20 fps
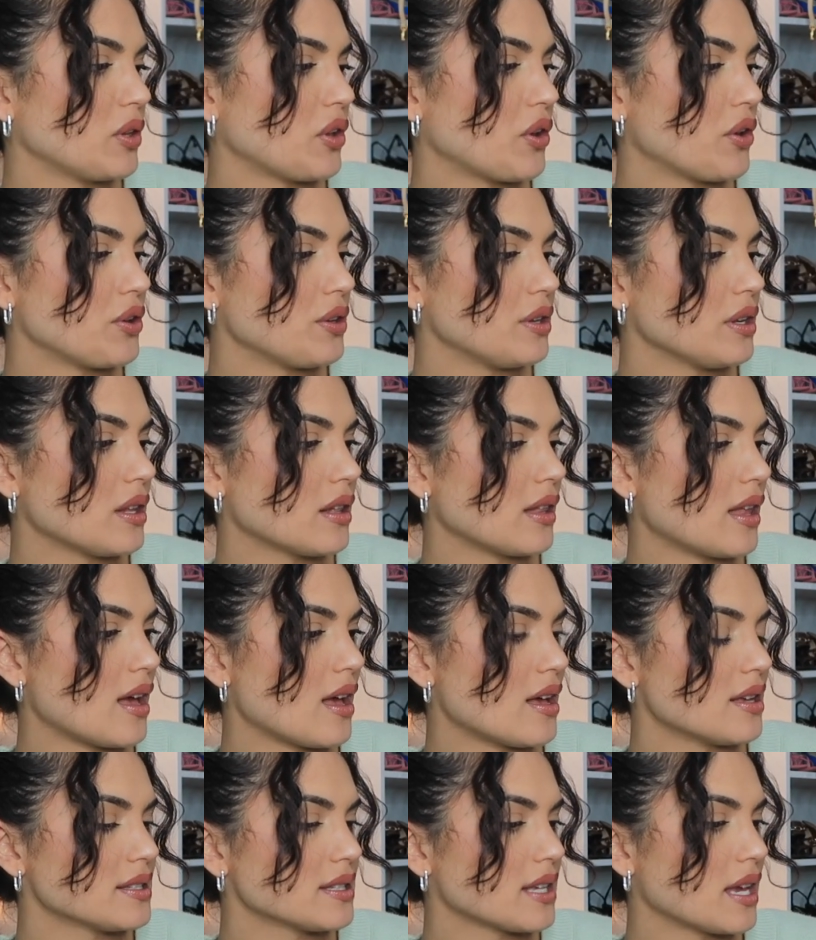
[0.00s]
blown
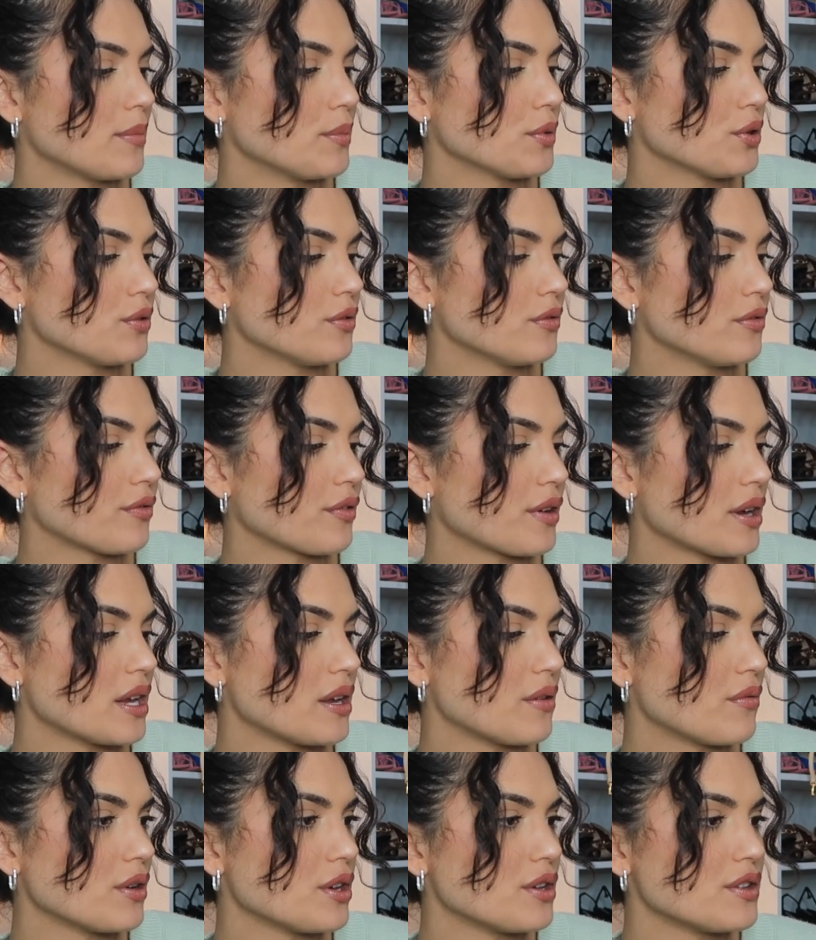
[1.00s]
glass chemical
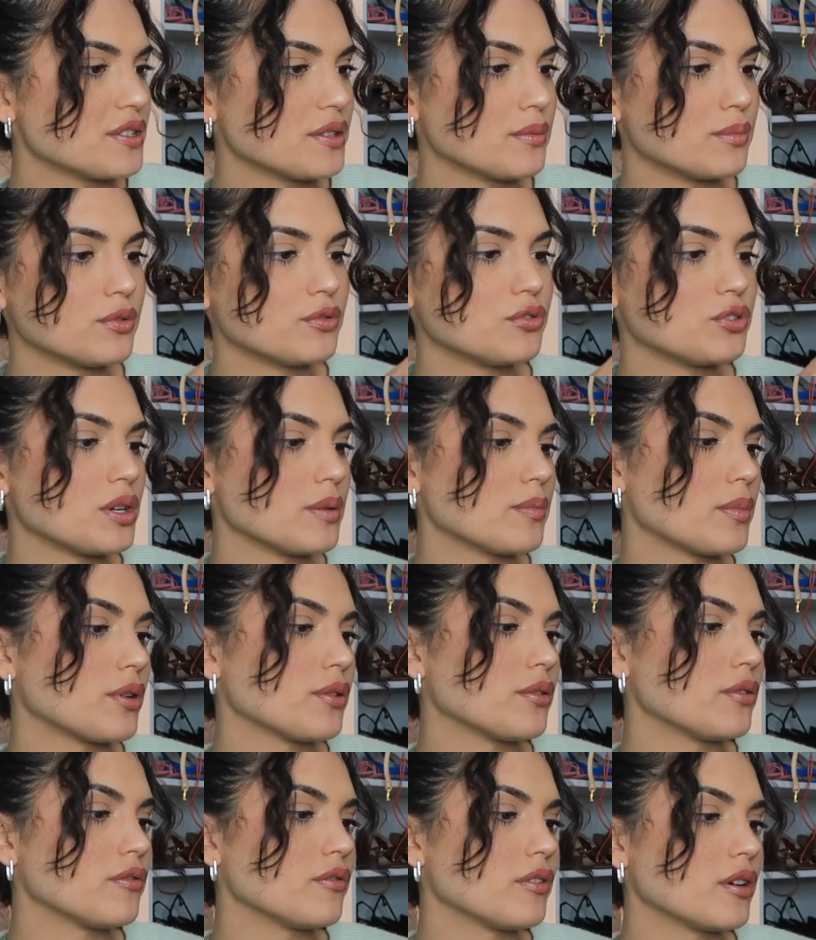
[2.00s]
free reusable drink
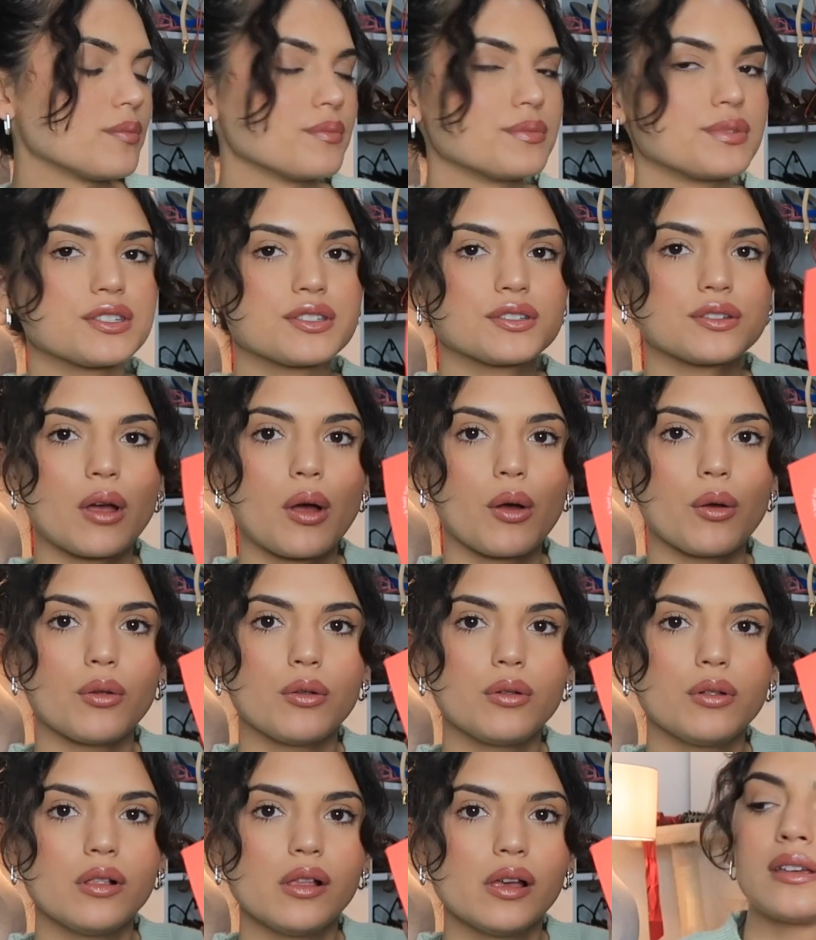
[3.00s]
bottle from Seoul.